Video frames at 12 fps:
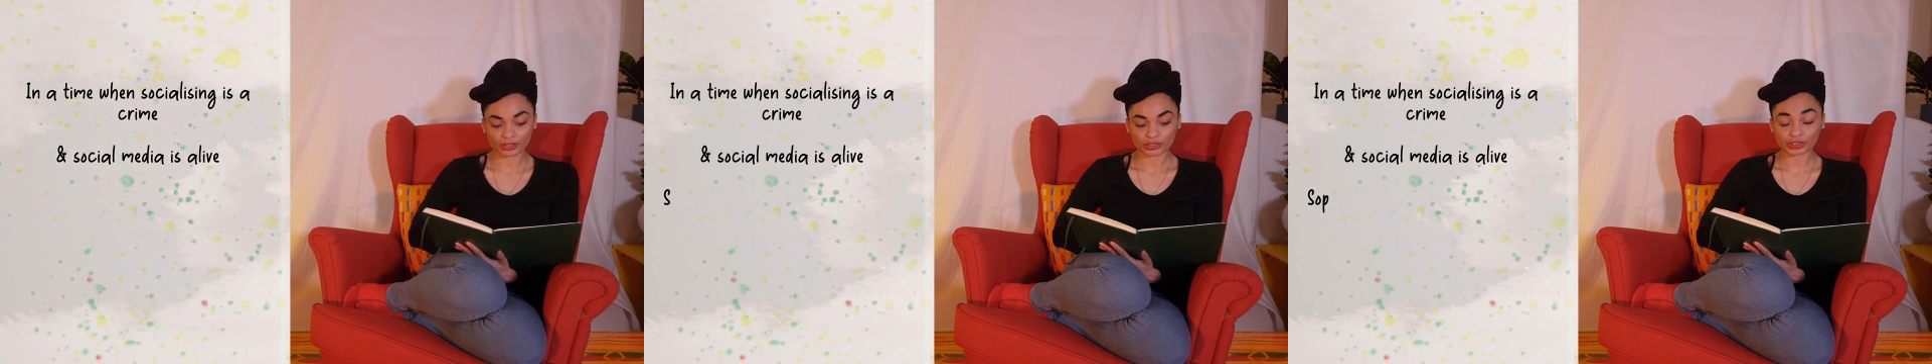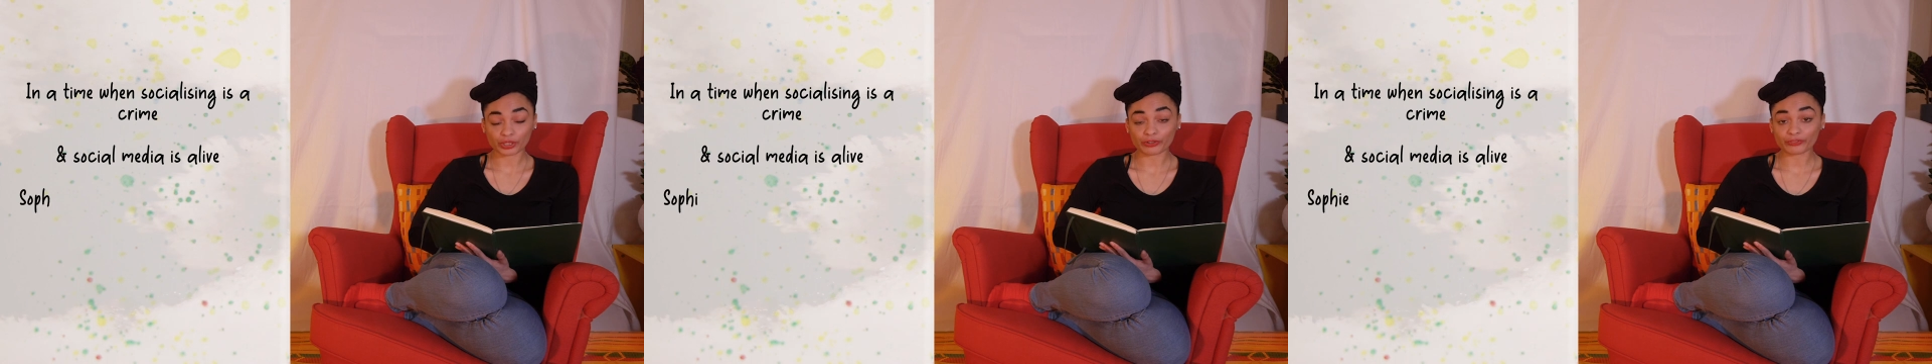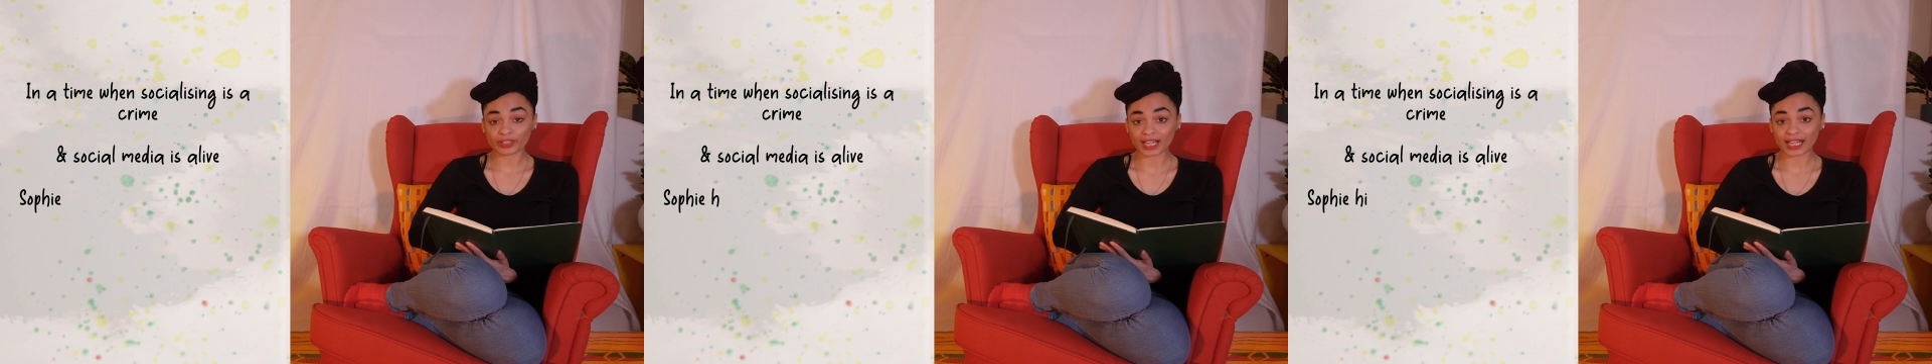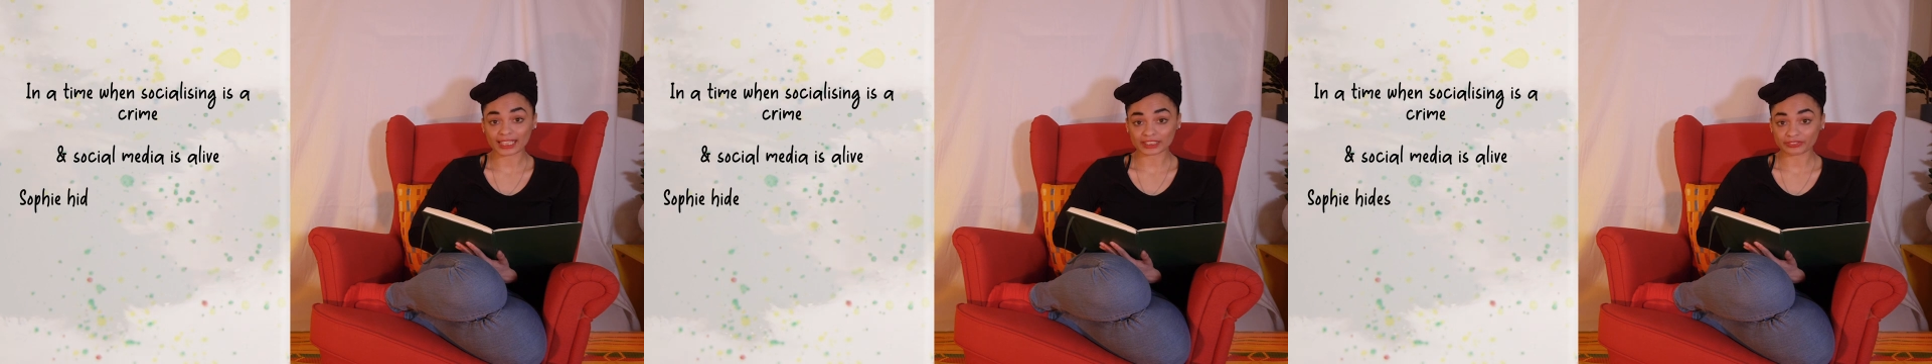Sophie
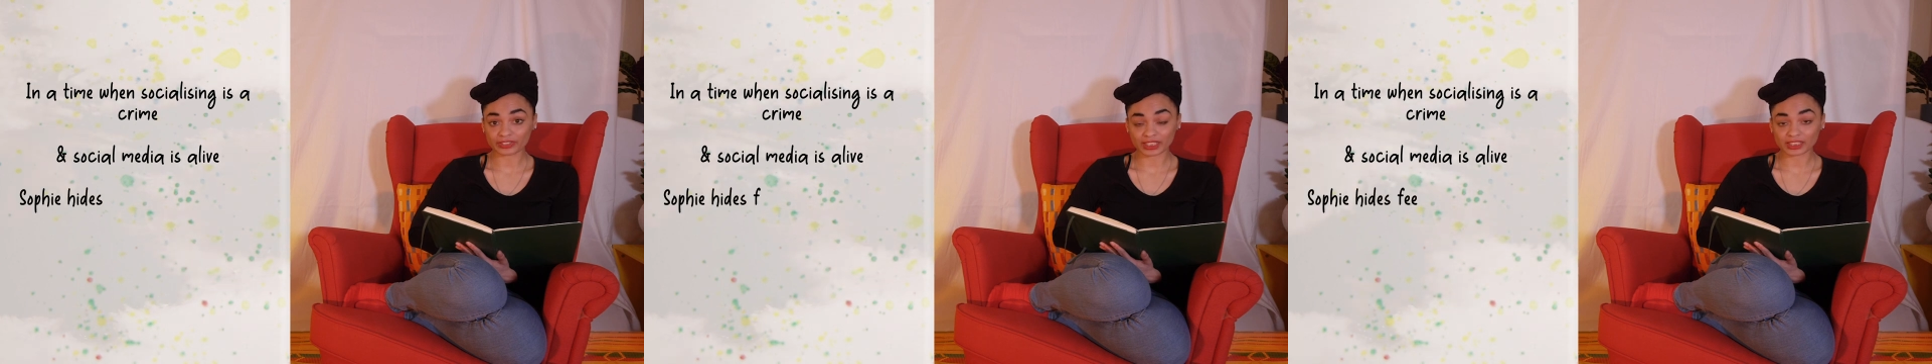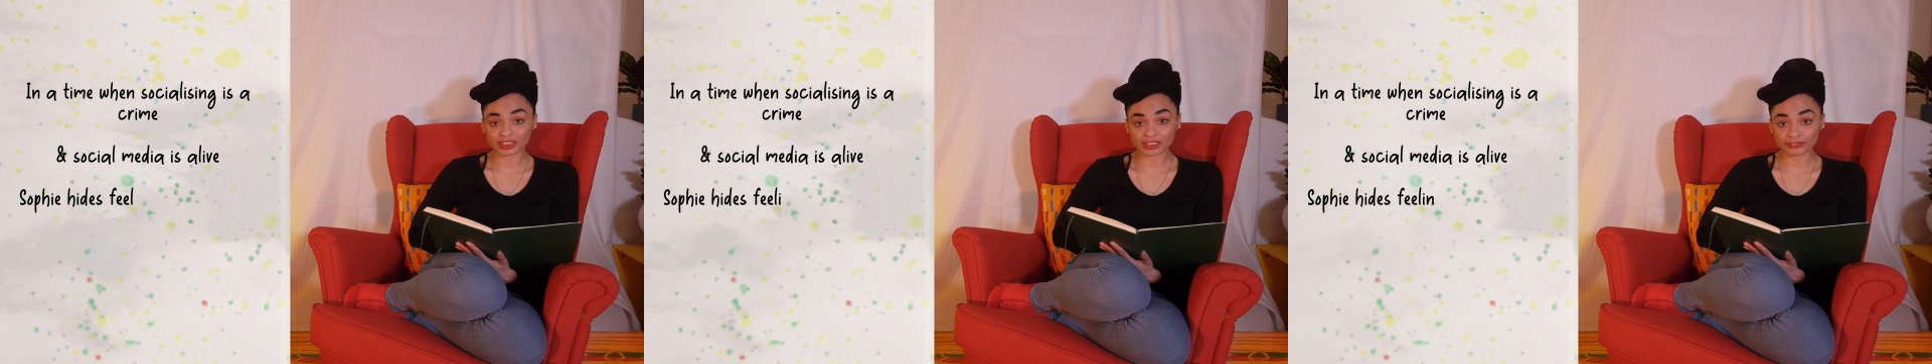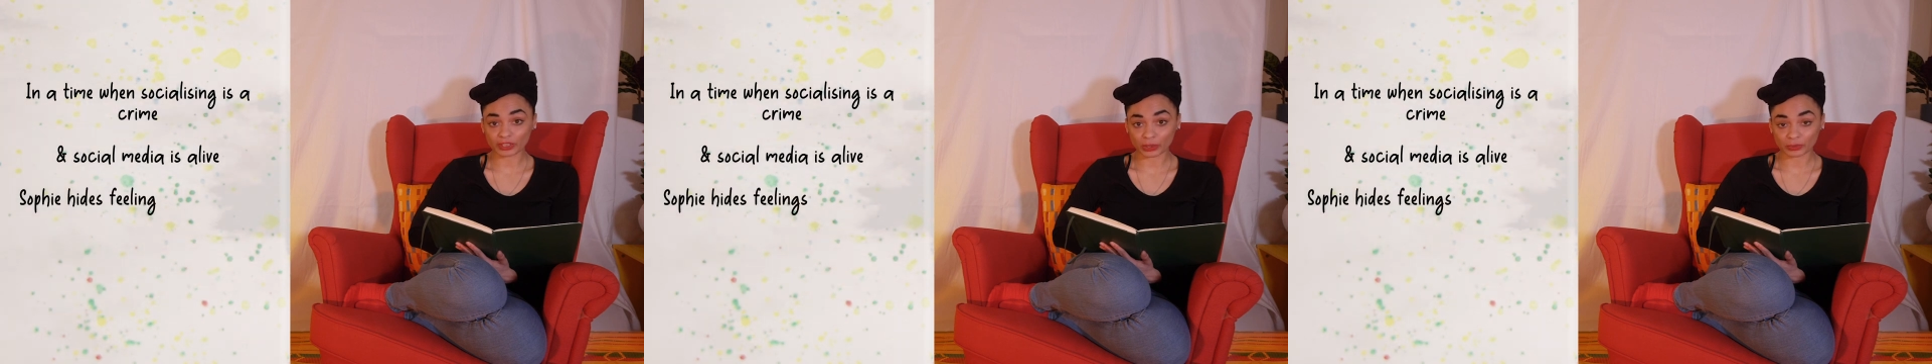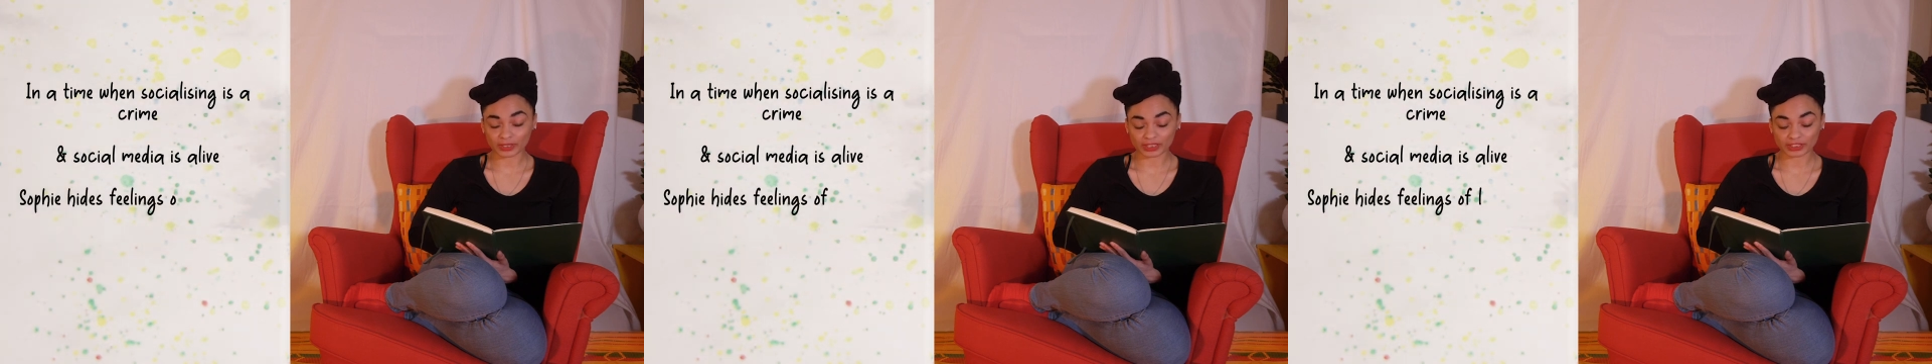hides feelings of
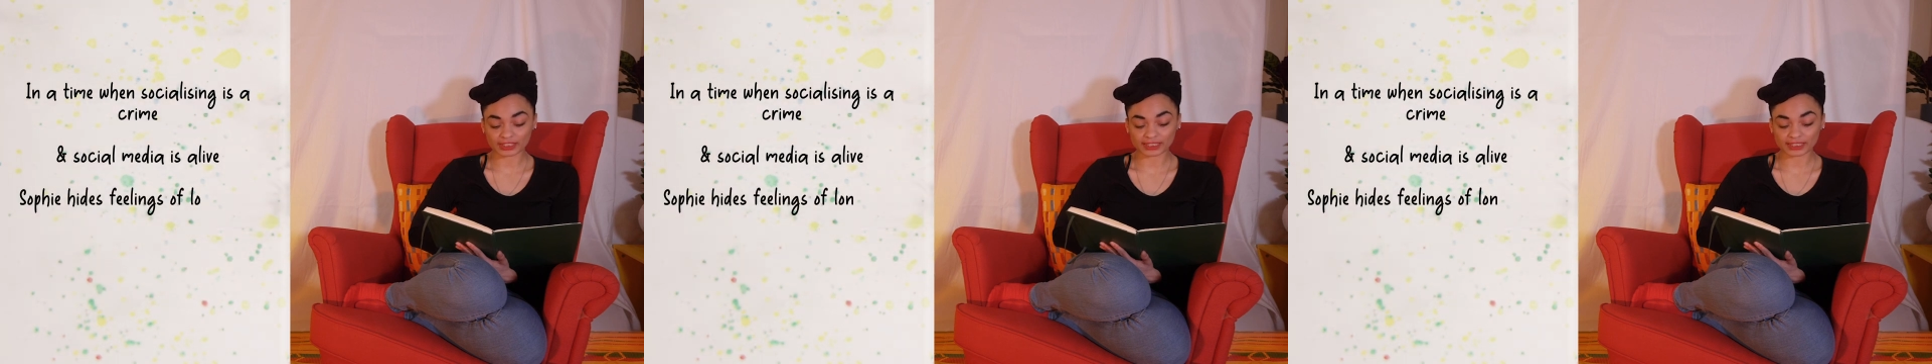loneliness